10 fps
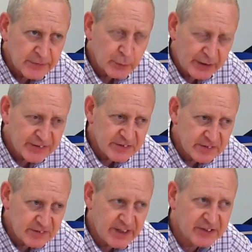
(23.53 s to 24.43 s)
The
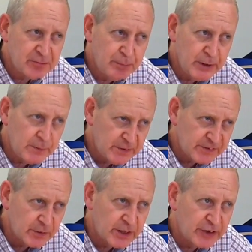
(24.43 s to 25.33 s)
questions in Section B on
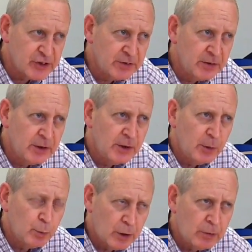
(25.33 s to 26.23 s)
this occasion
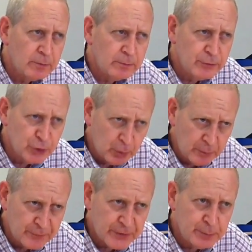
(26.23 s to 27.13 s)
were
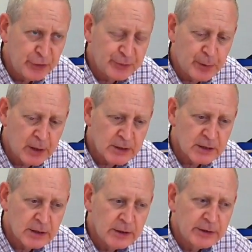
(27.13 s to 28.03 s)
doable for the most part.
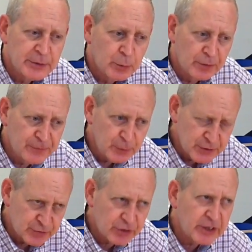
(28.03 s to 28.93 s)
There were a few
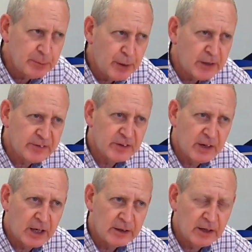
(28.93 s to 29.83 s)
tricky parts
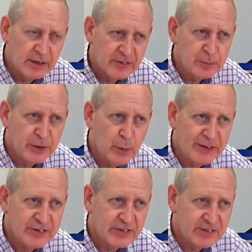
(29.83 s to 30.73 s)
in some of the
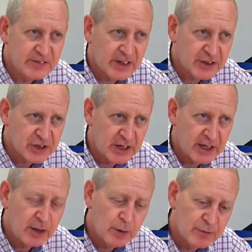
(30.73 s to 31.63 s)
questions in Section
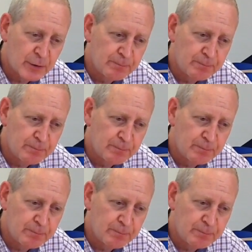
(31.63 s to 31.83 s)
A, however.